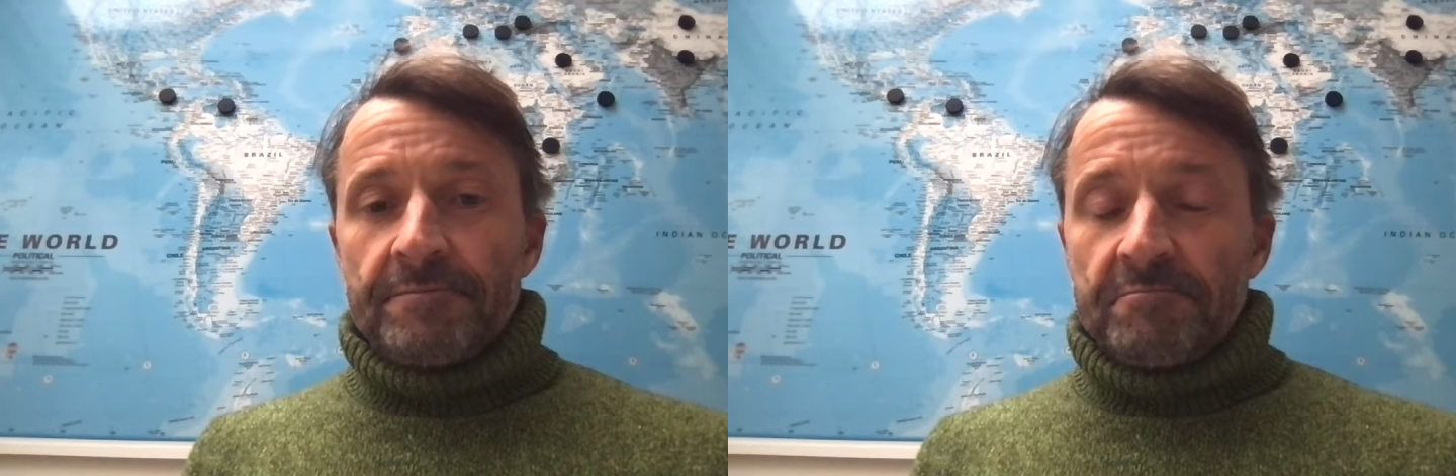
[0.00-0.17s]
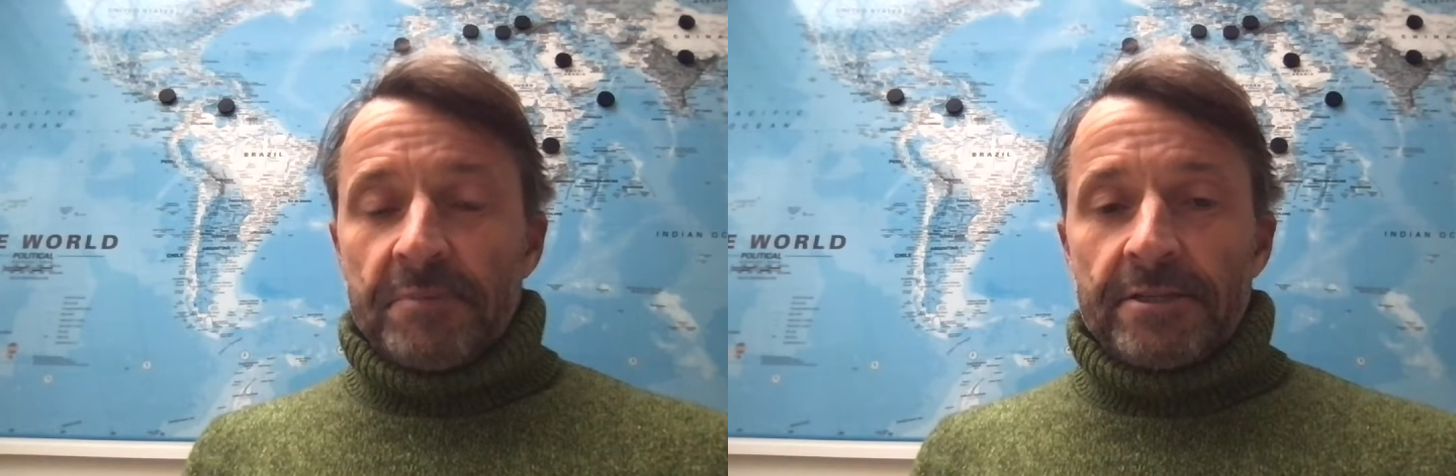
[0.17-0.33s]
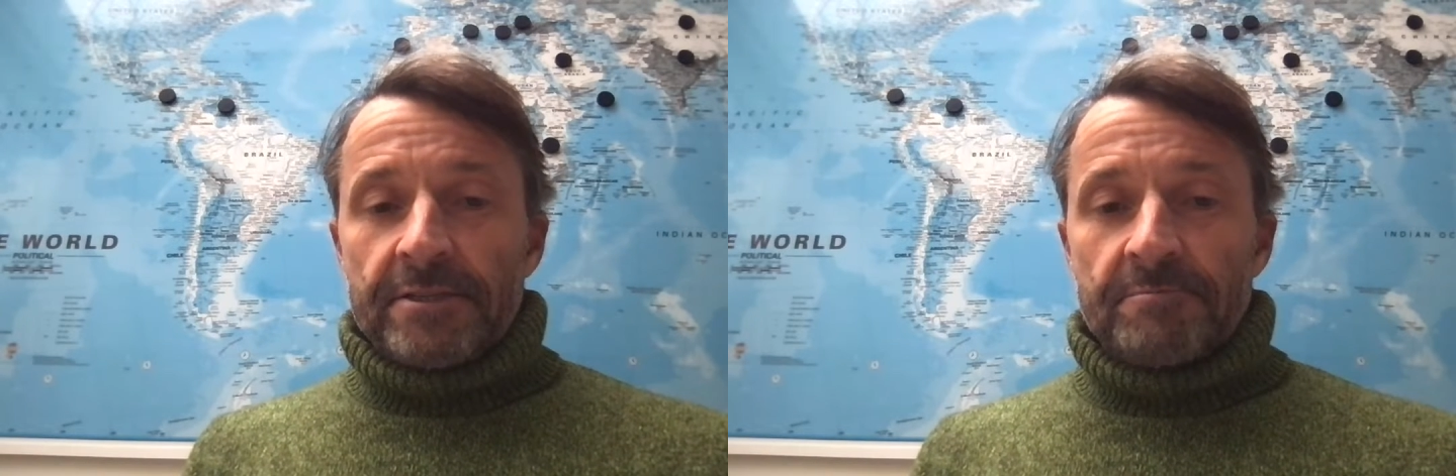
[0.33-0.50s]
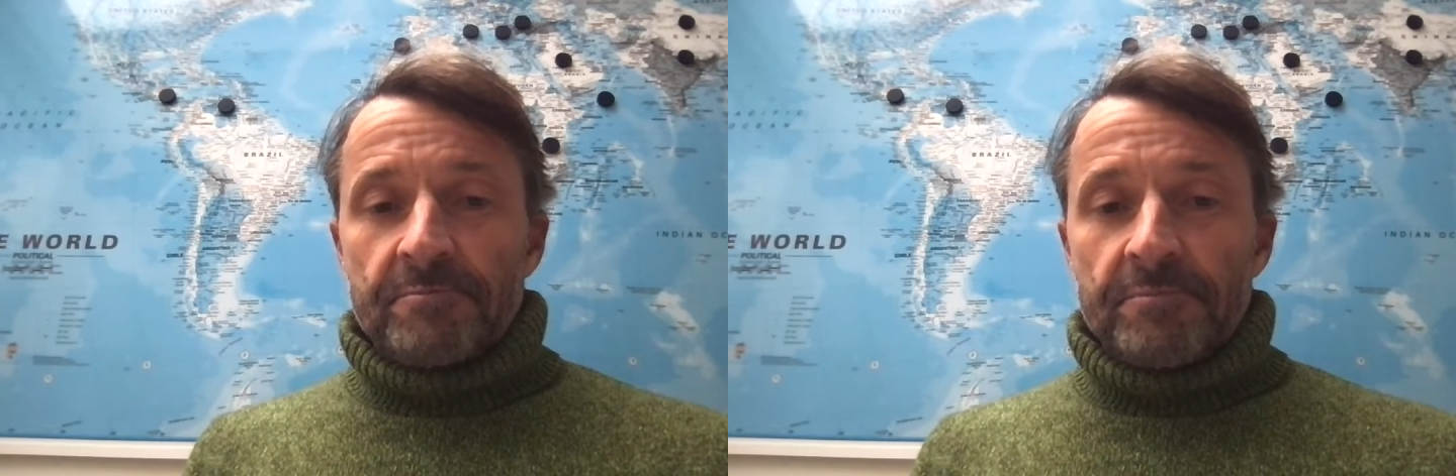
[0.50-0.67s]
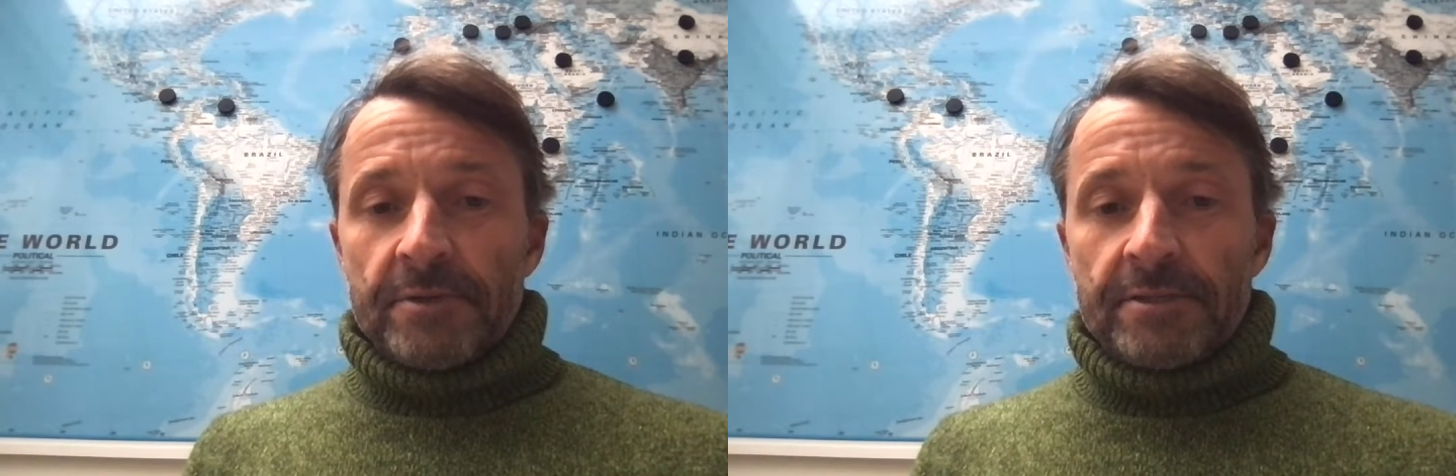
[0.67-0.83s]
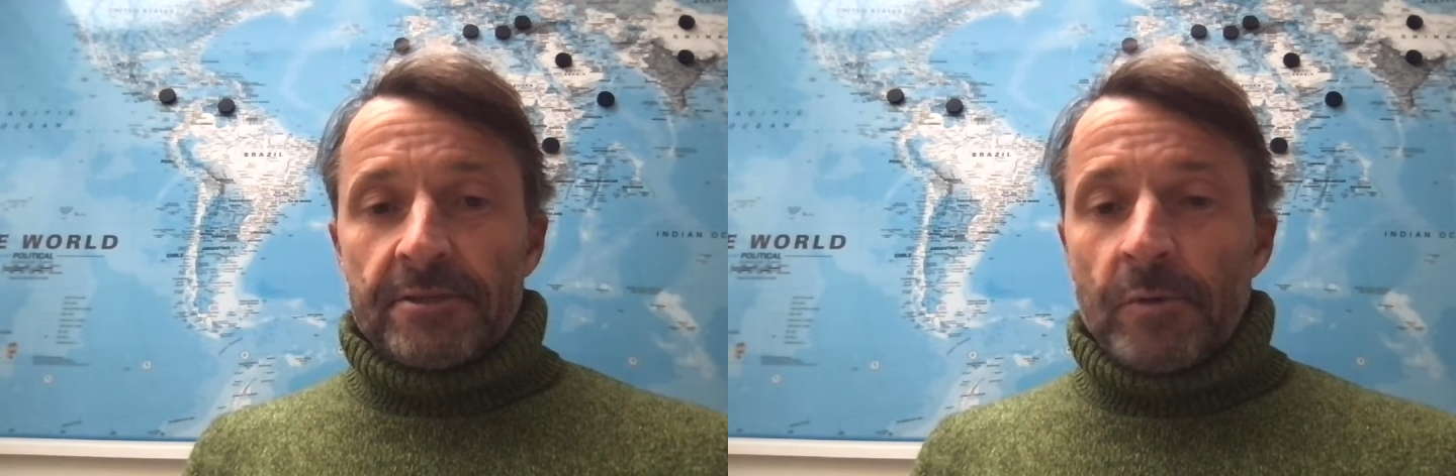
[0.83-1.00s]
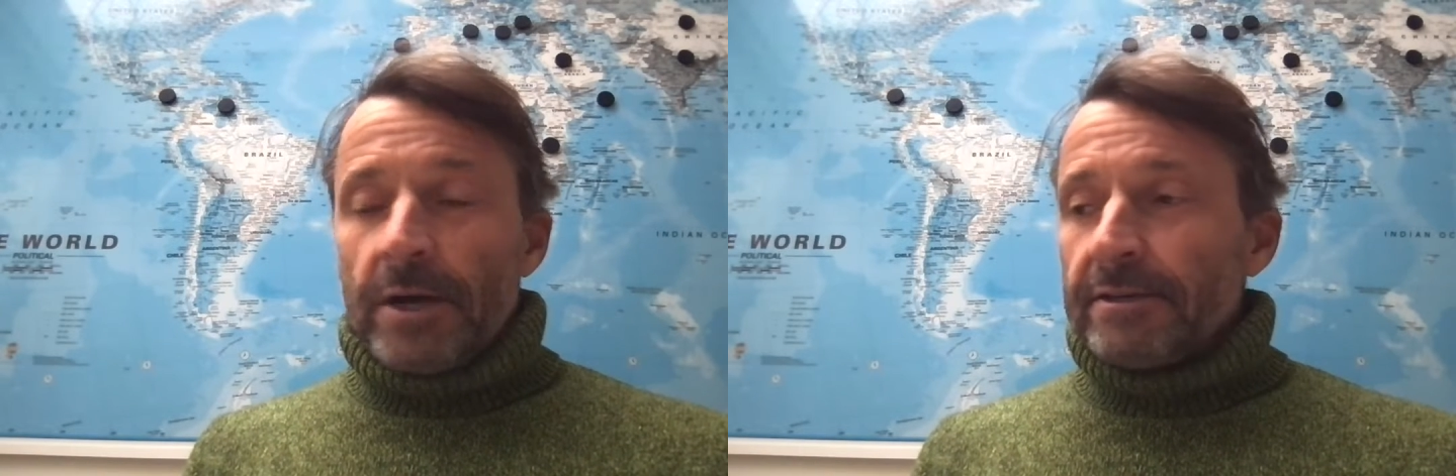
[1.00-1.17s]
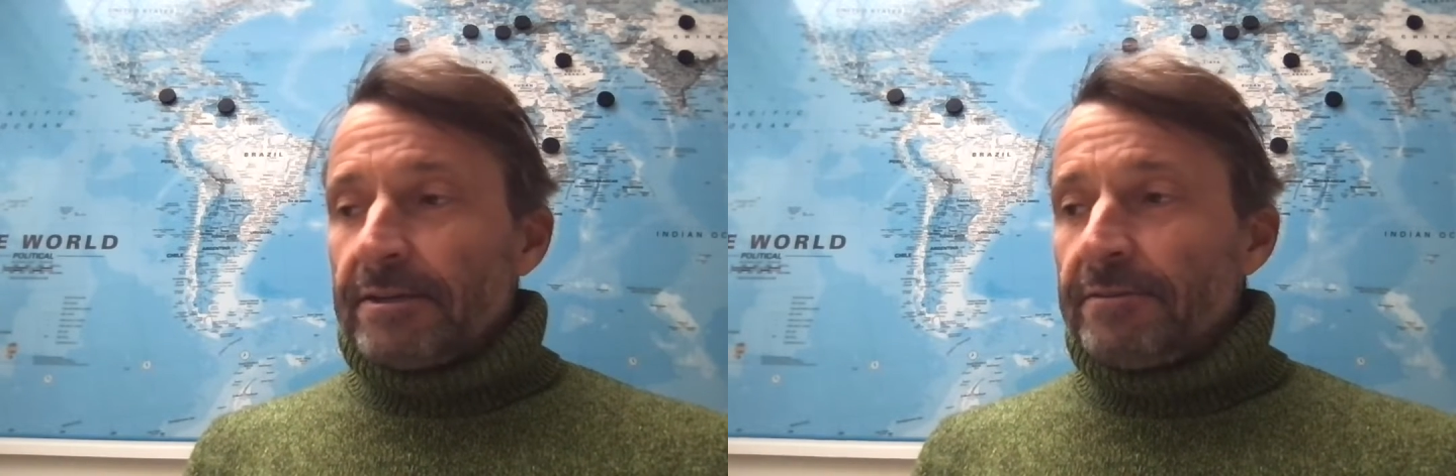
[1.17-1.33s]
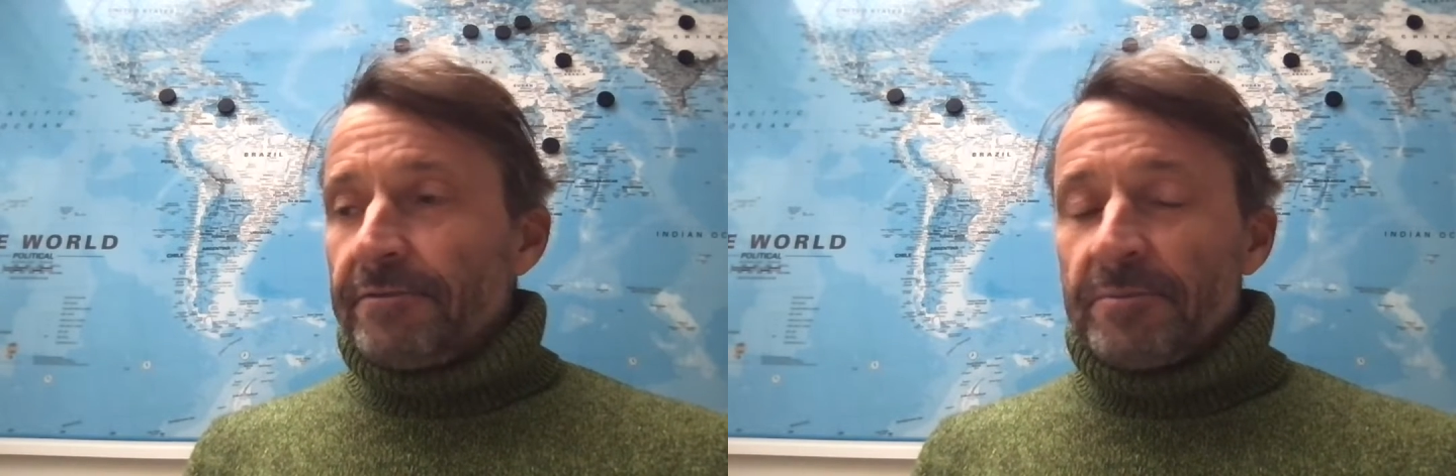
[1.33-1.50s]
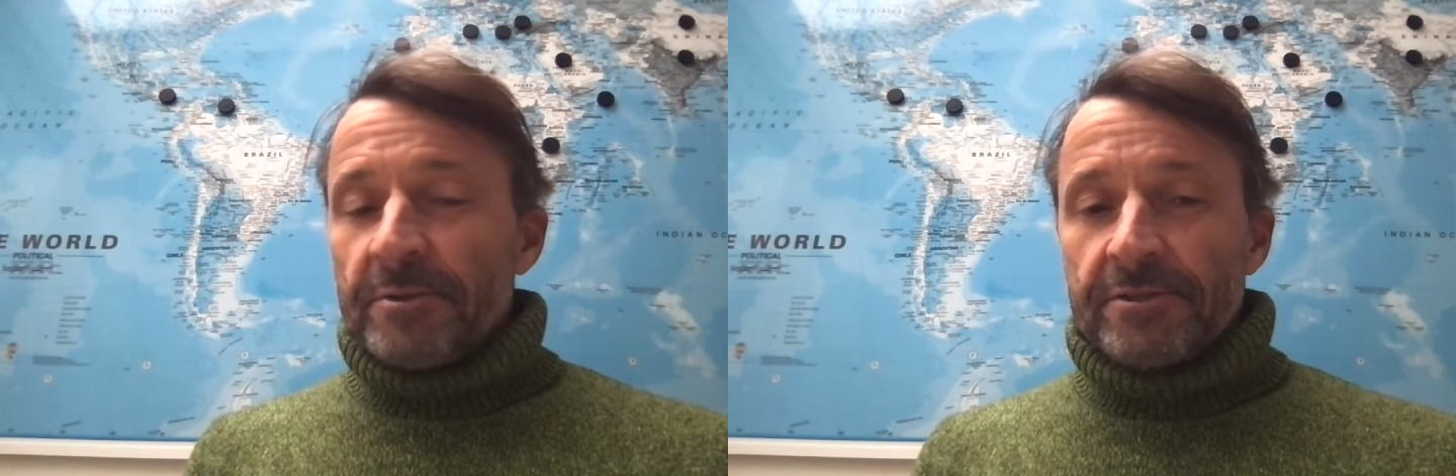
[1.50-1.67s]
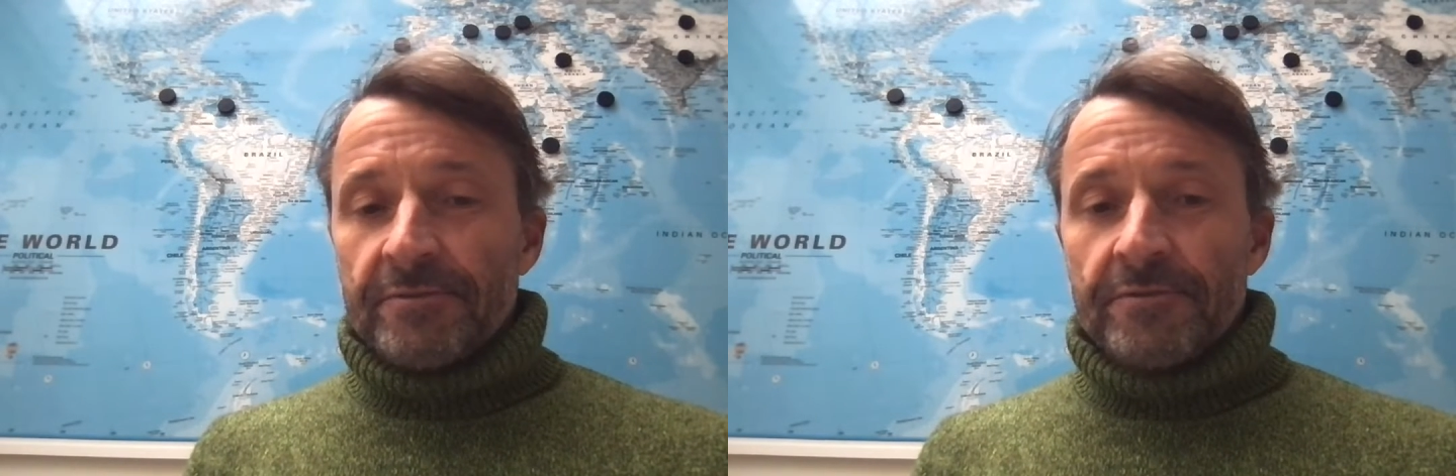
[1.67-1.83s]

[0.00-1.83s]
It's quite infamous